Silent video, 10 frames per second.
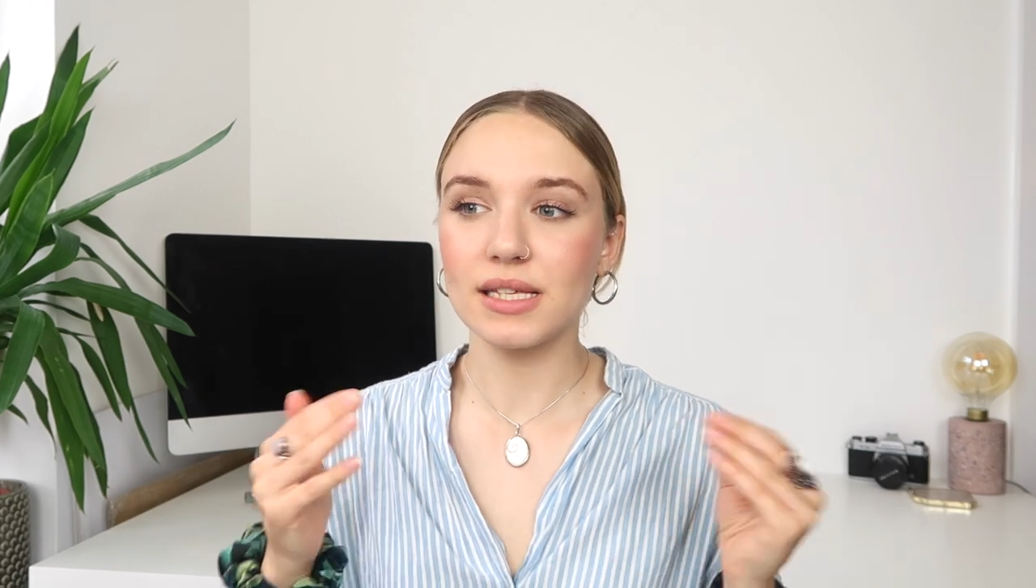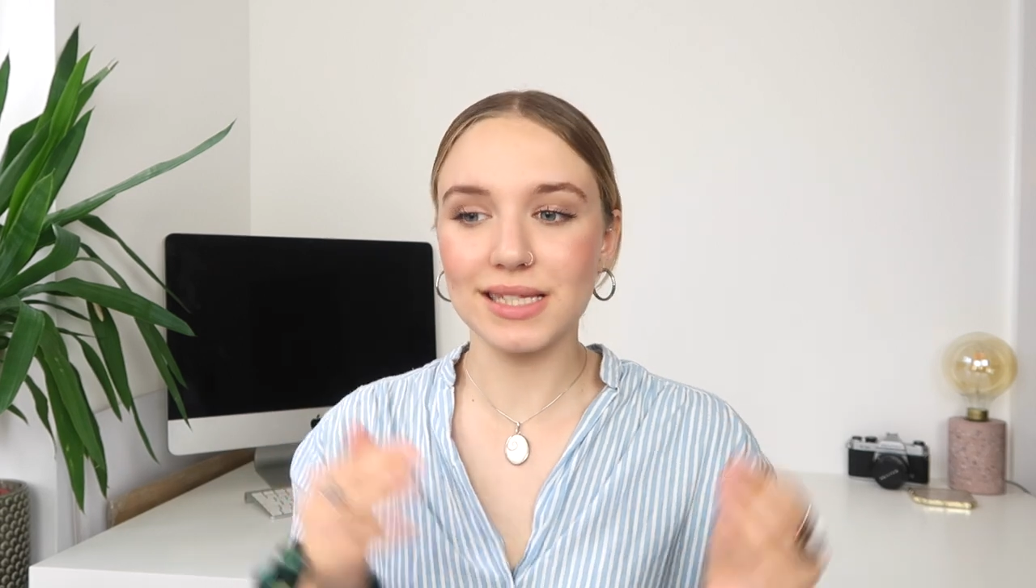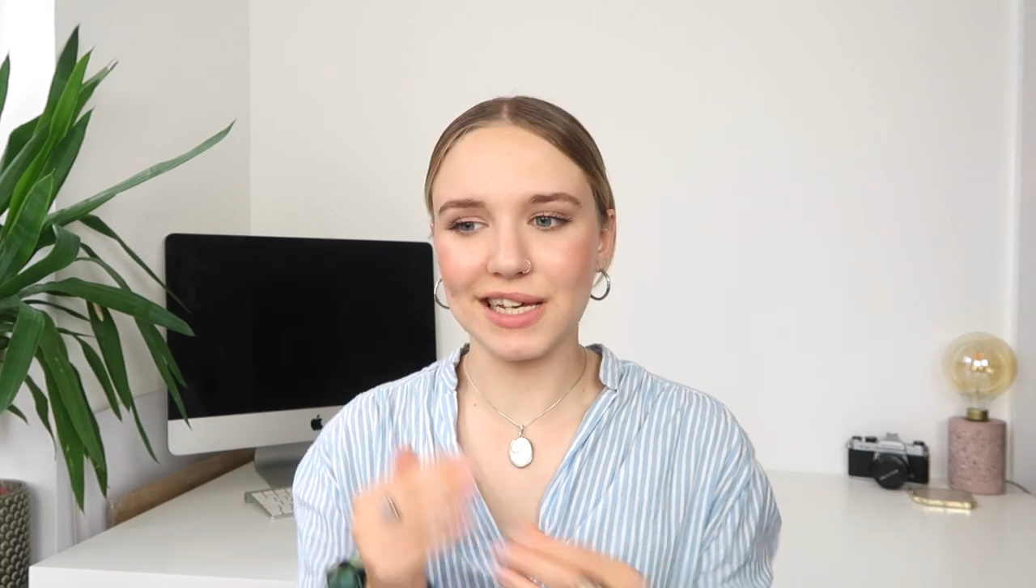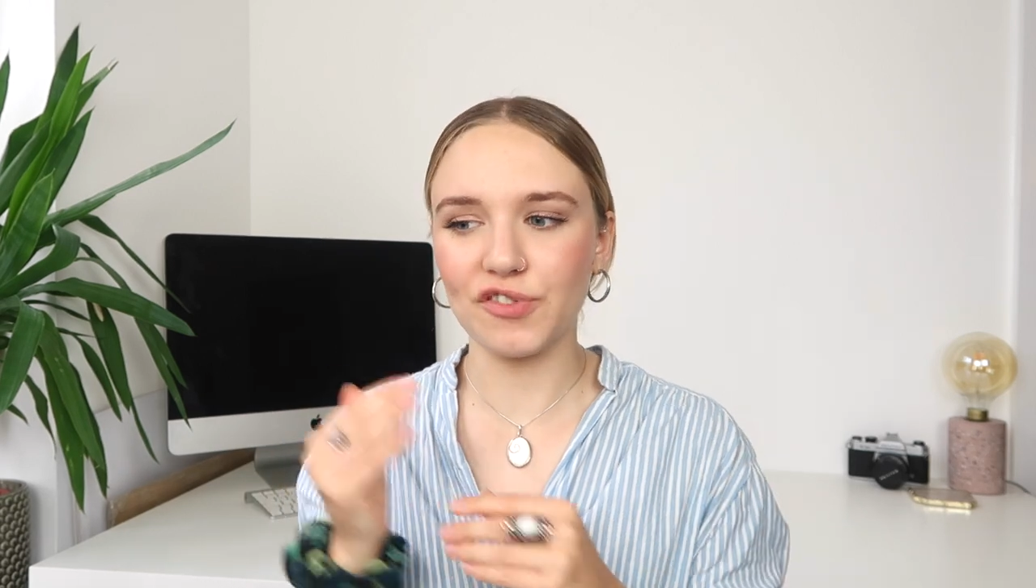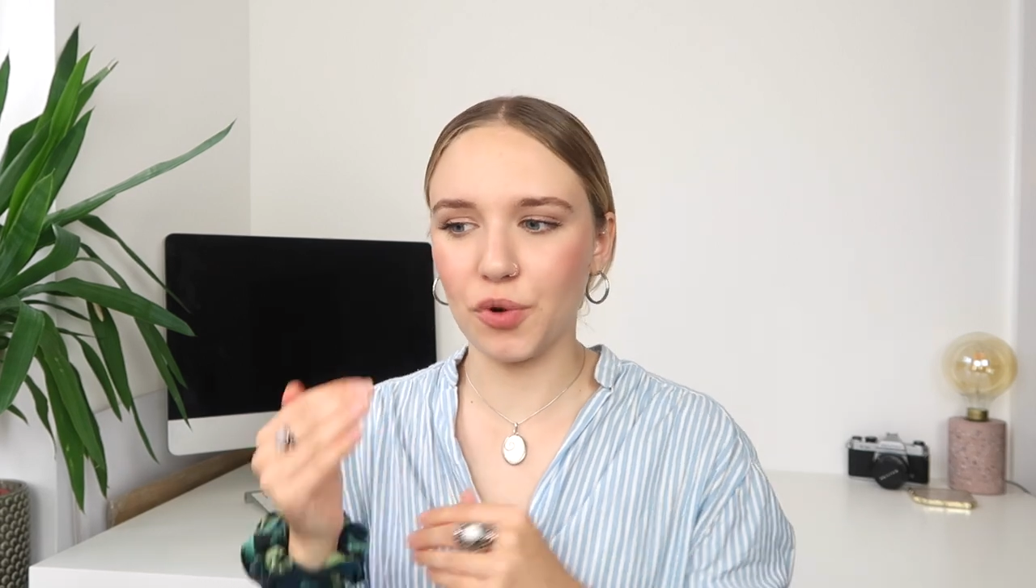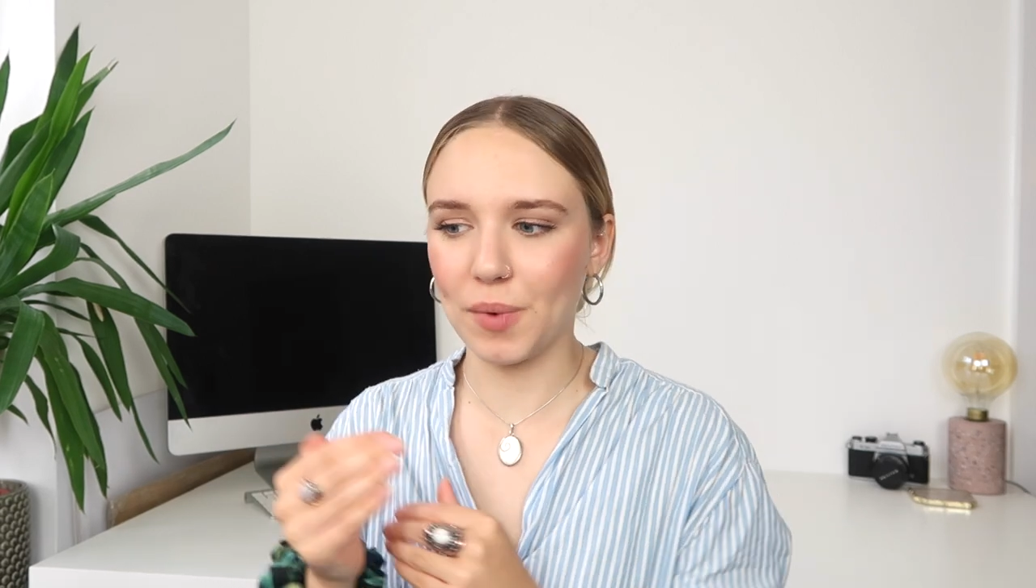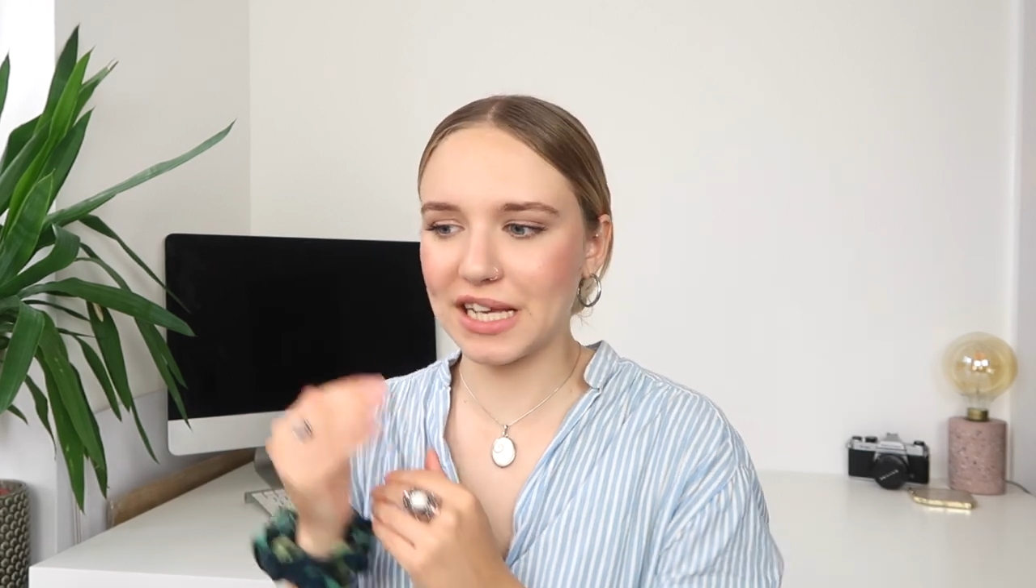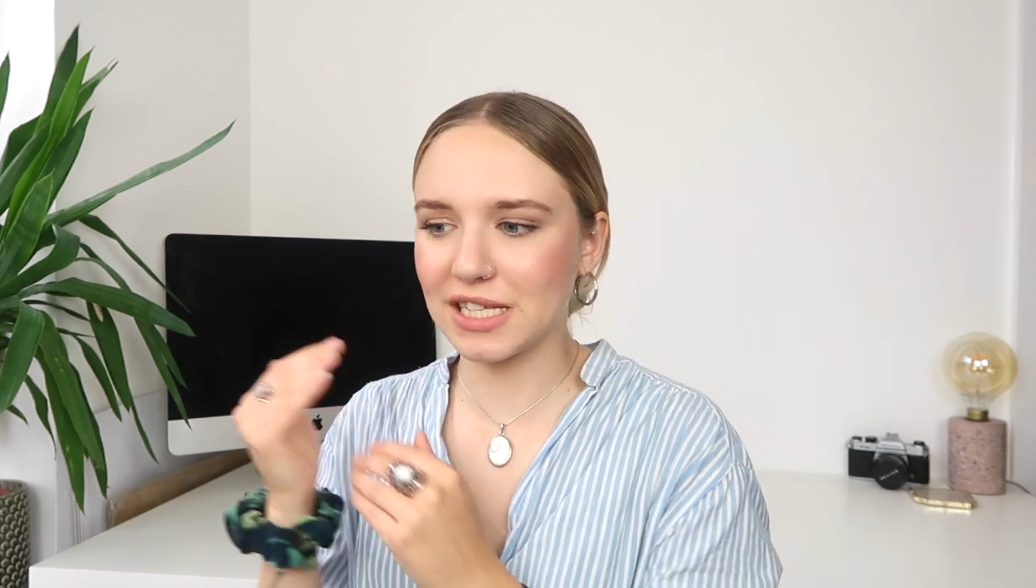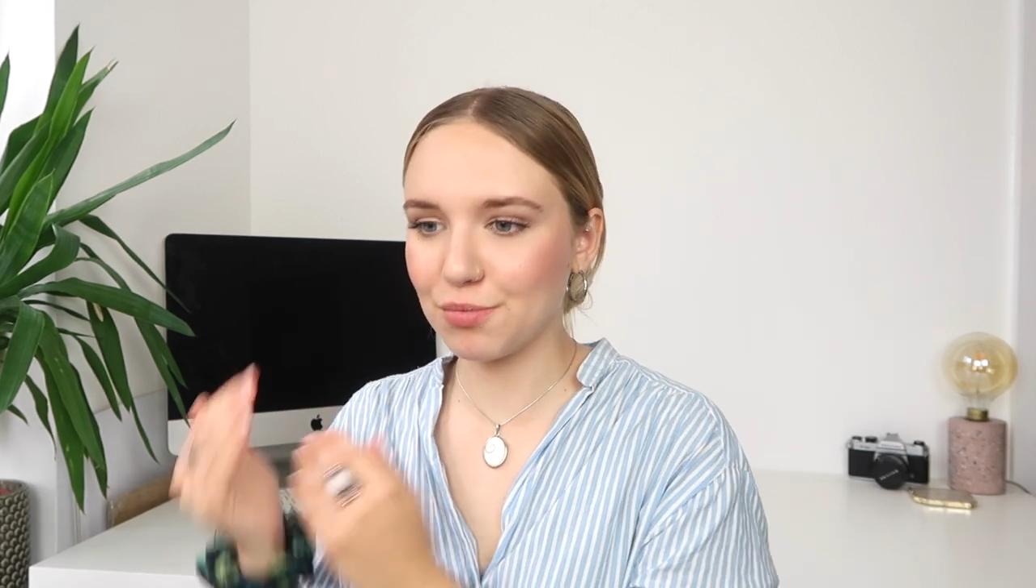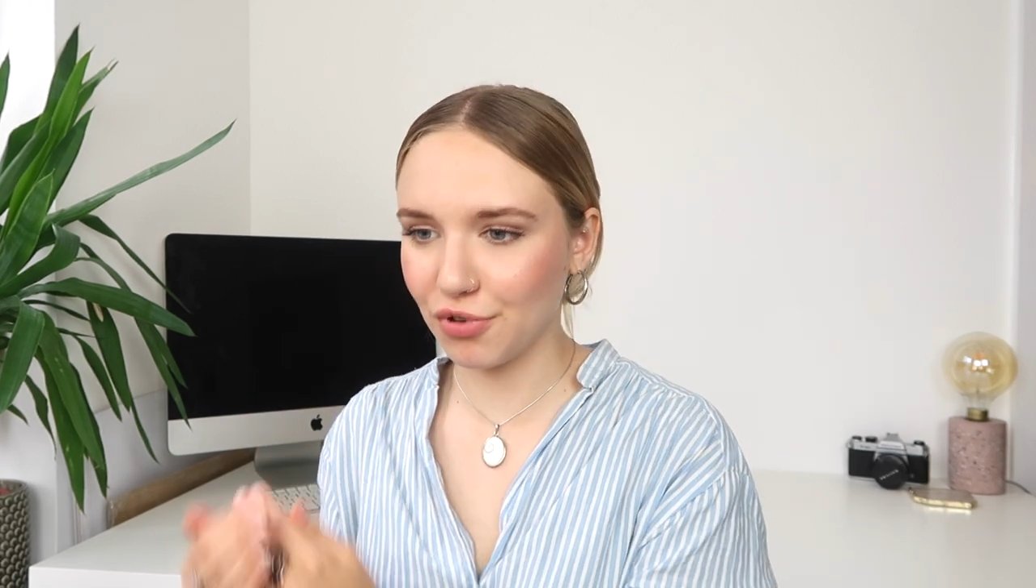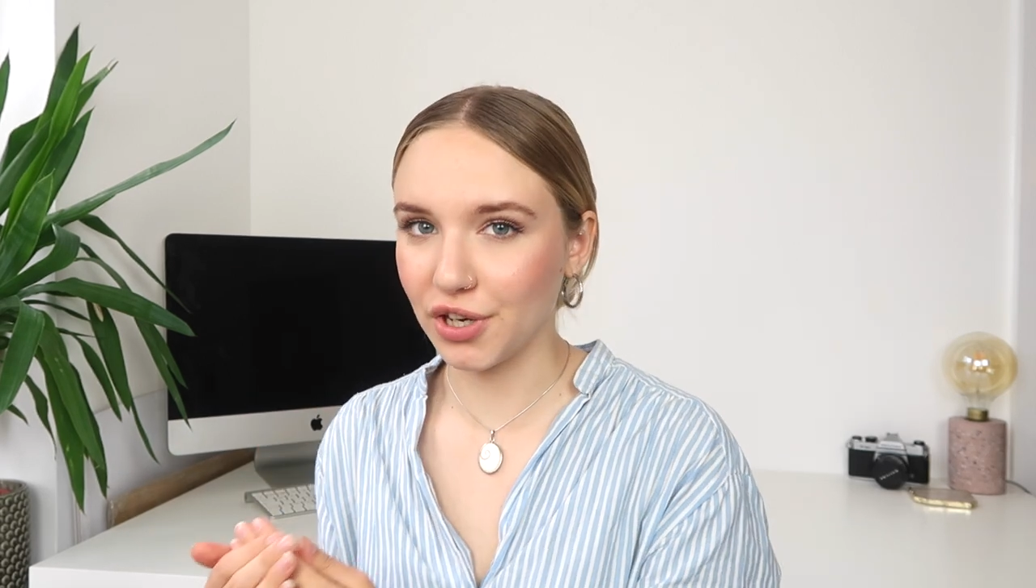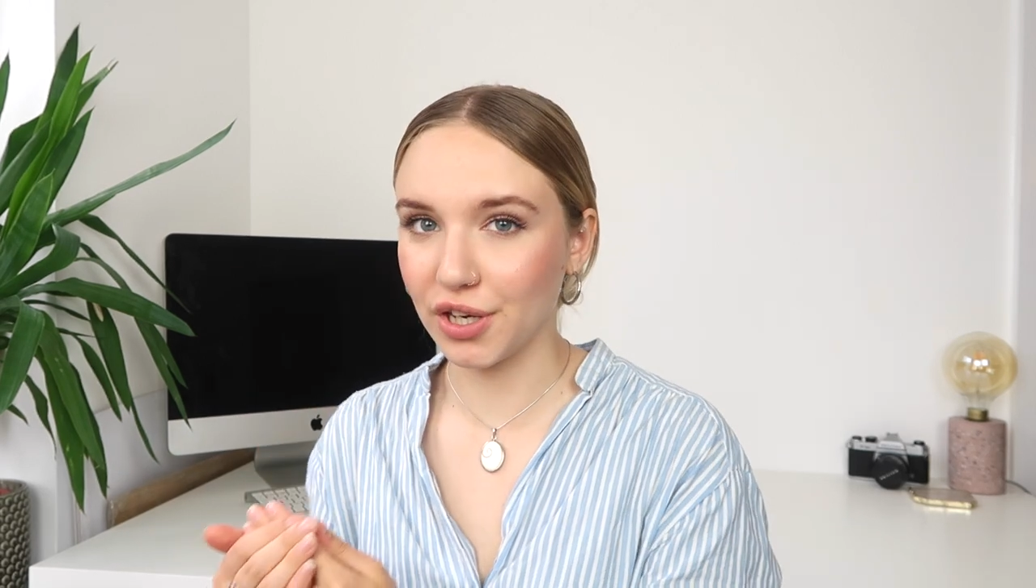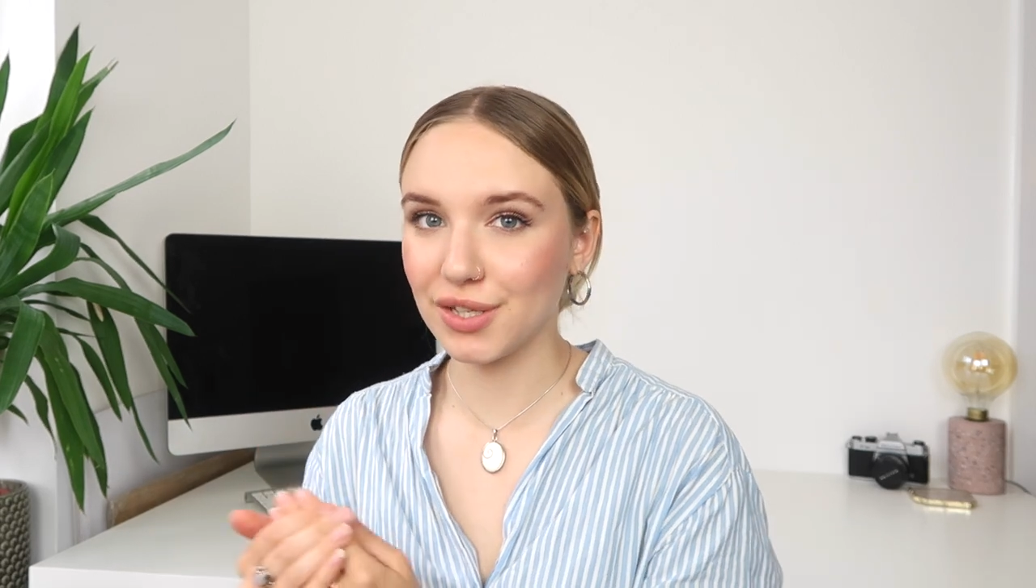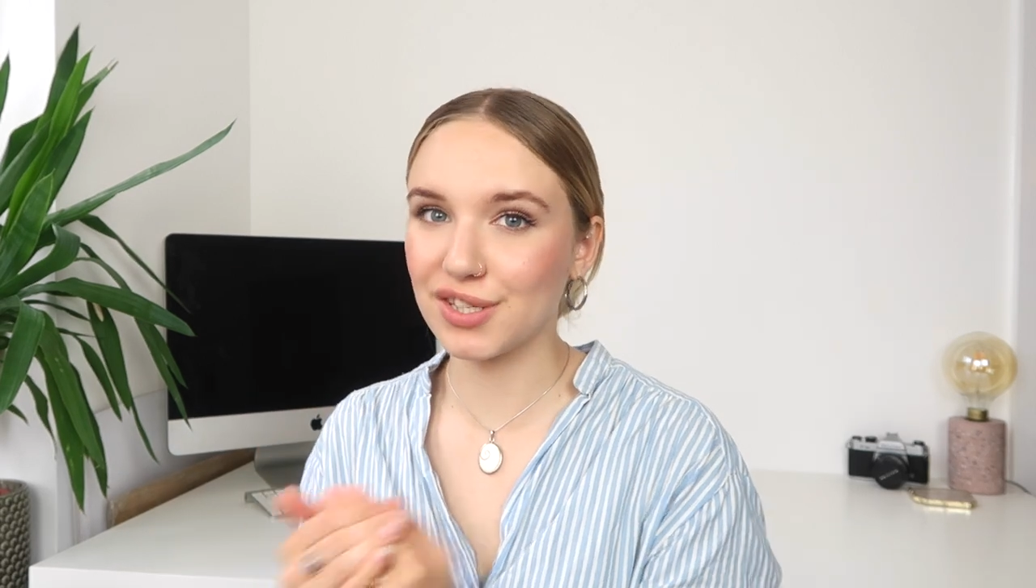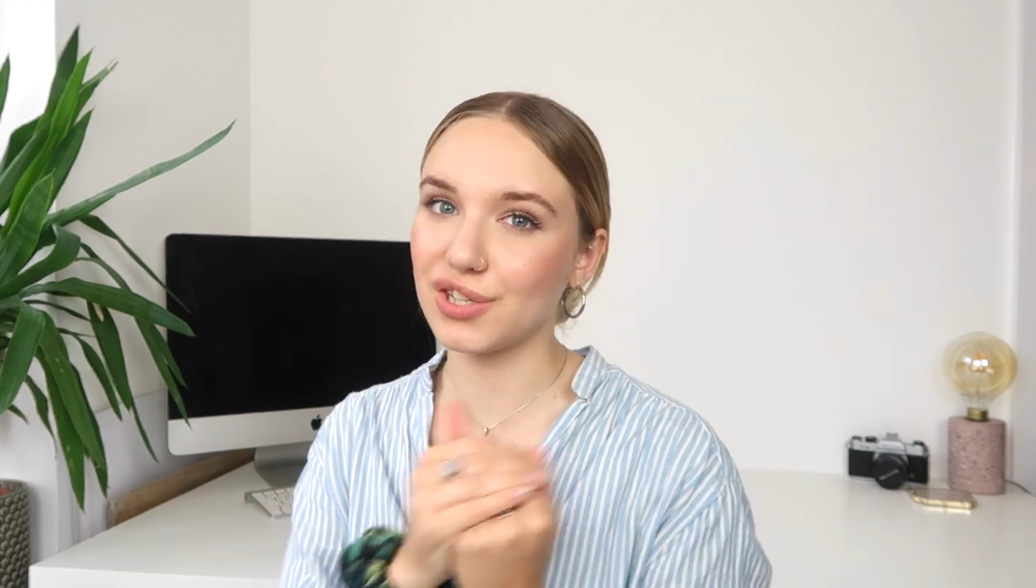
zero waste products